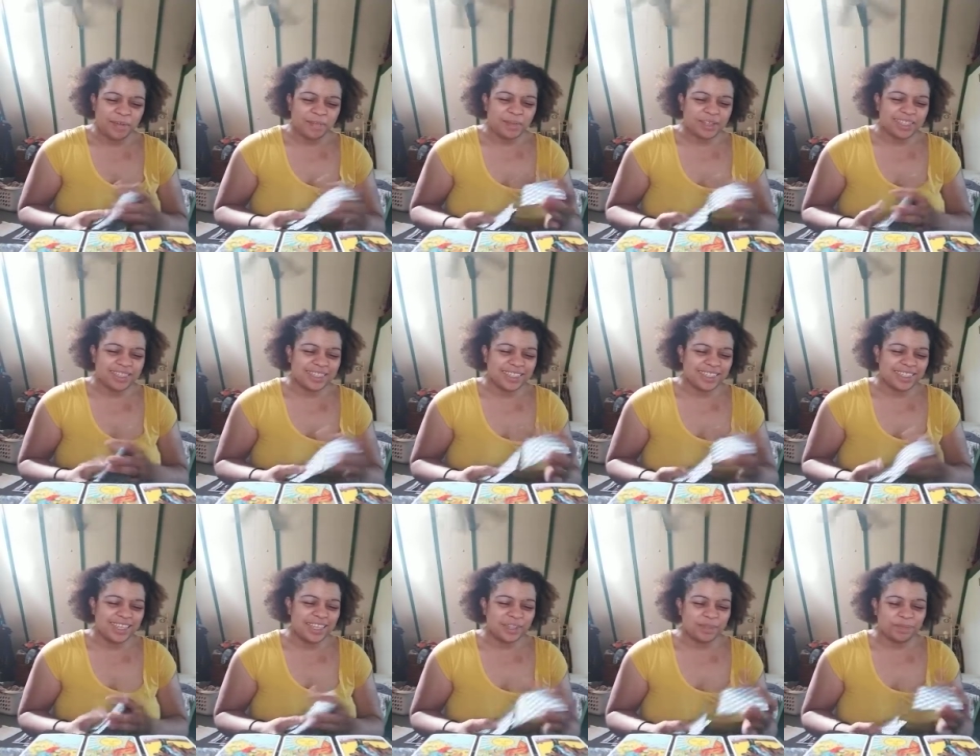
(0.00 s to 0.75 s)
But
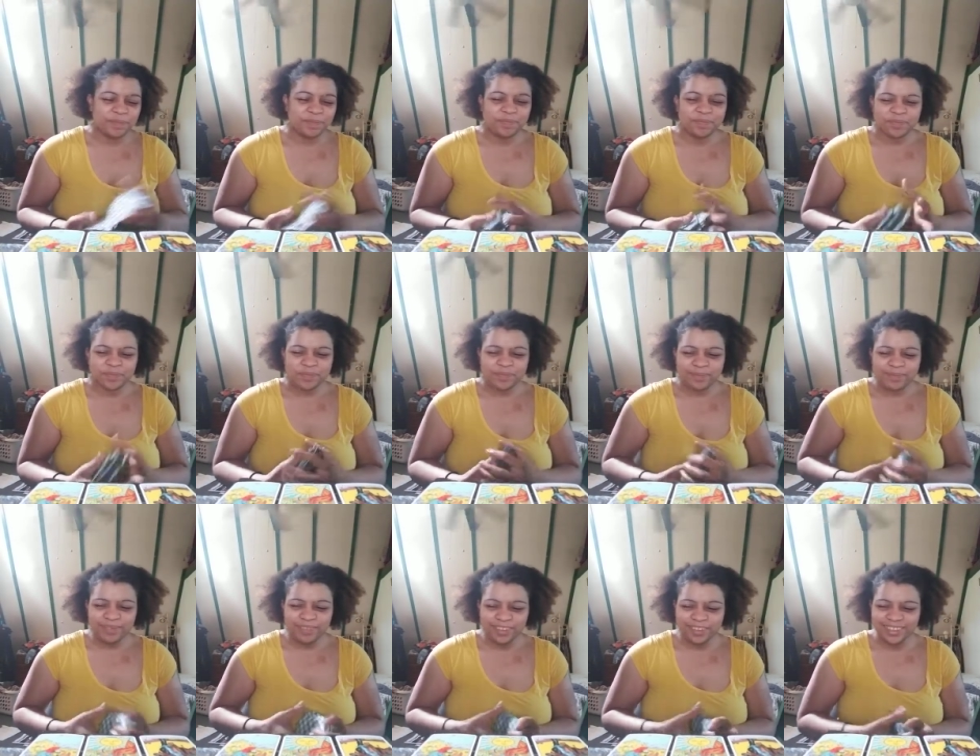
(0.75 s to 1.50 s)
still,
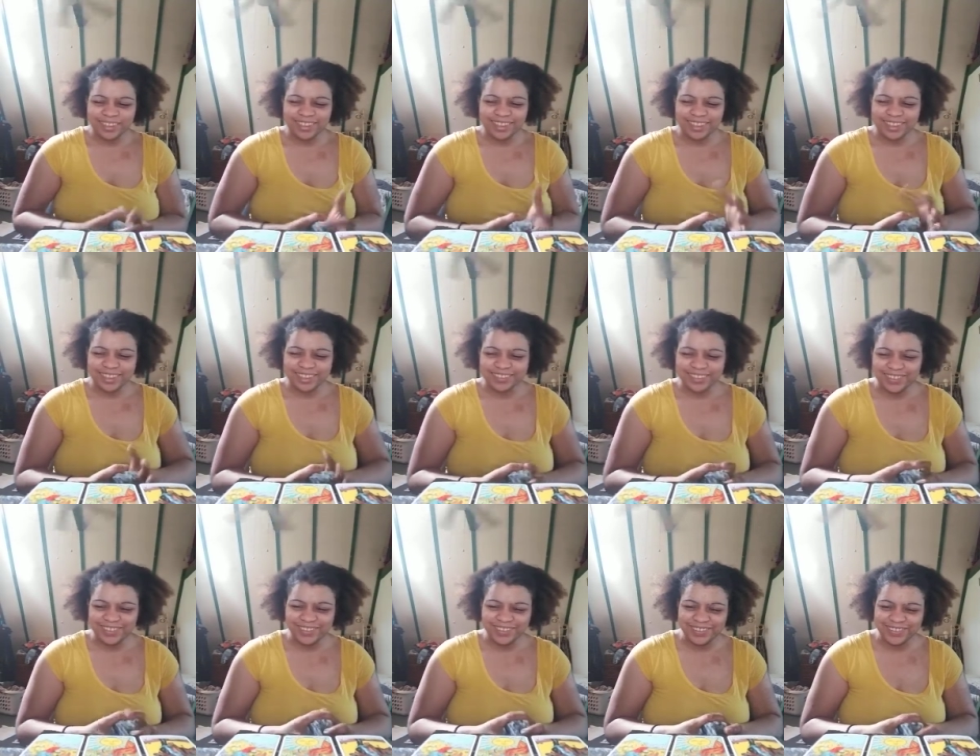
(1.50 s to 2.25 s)
it's like
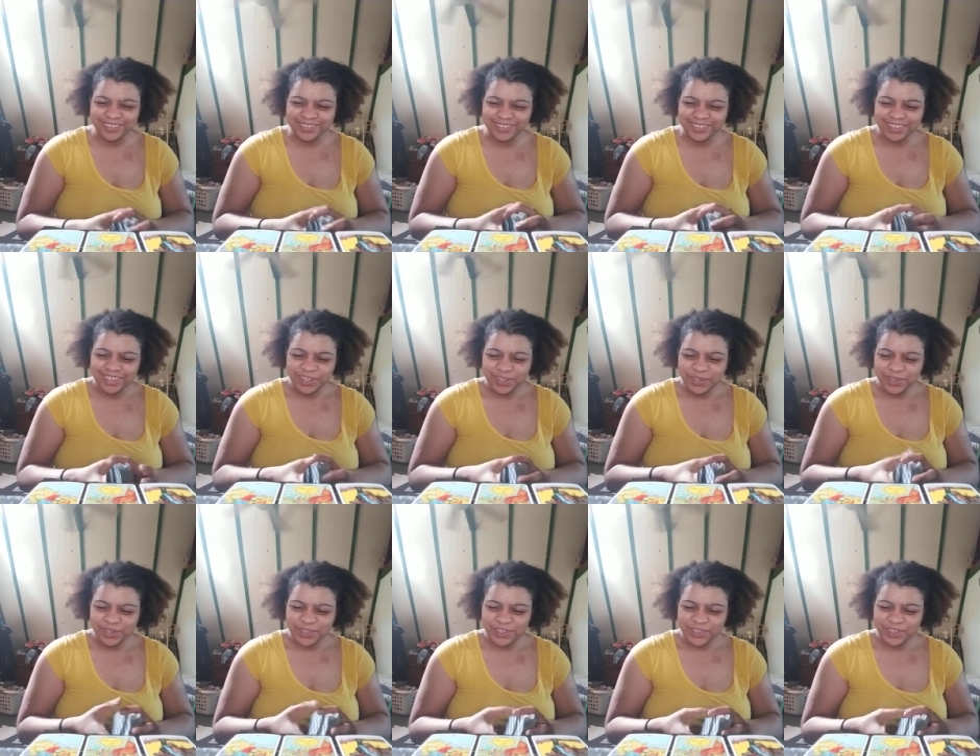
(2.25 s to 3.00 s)
woohoo!
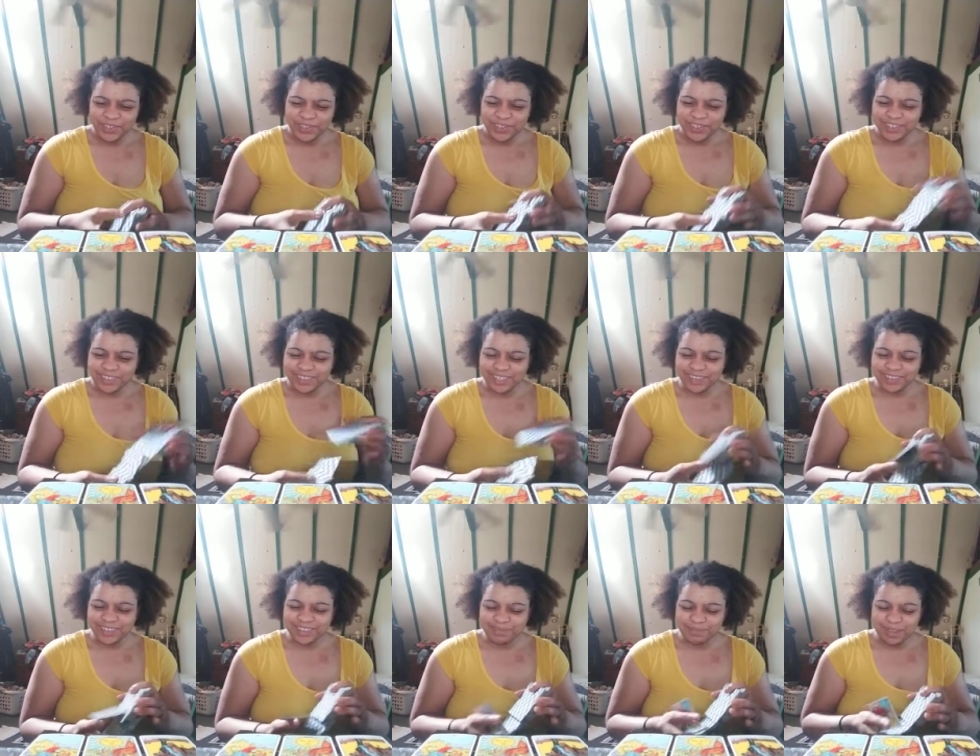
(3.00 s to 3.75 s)
Is
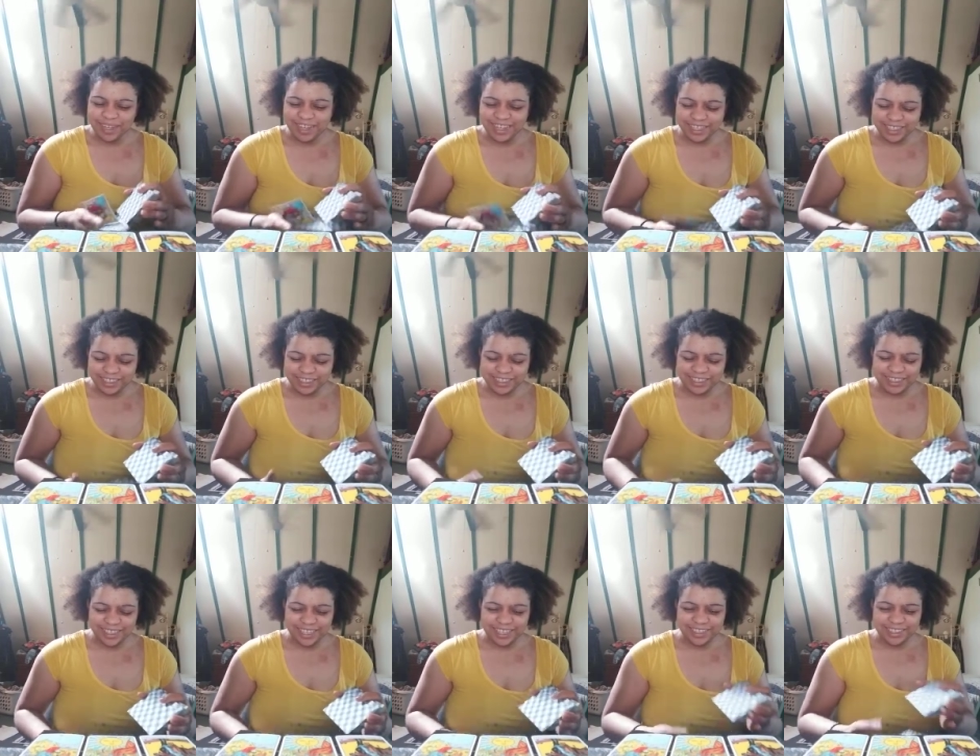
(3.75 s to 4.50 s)
that what's behind the
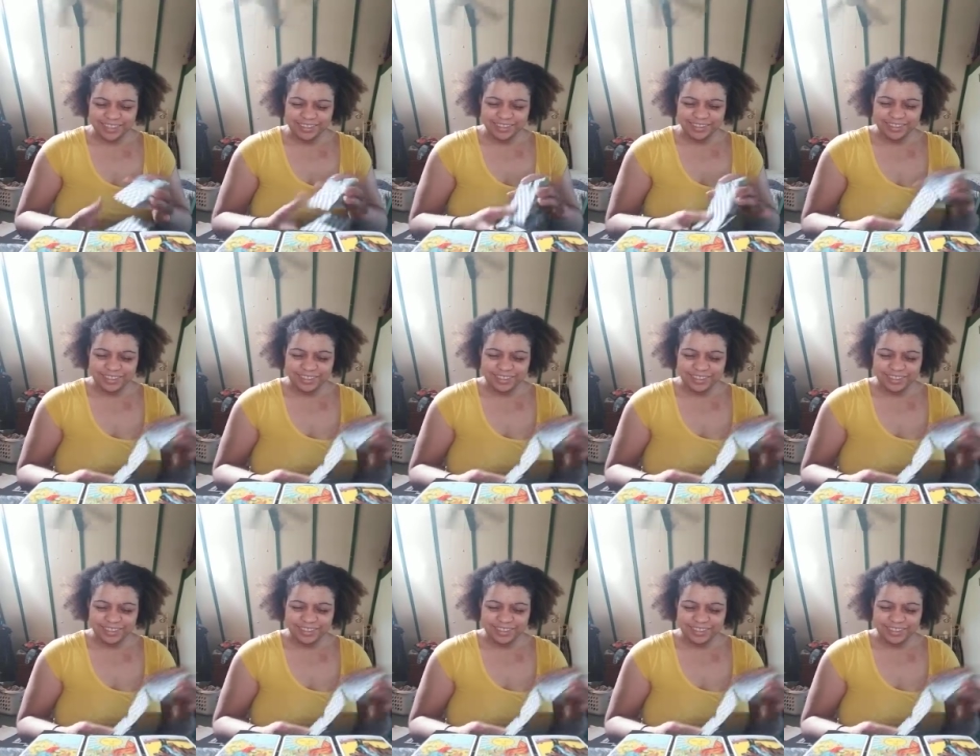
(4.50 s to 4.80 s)
sun?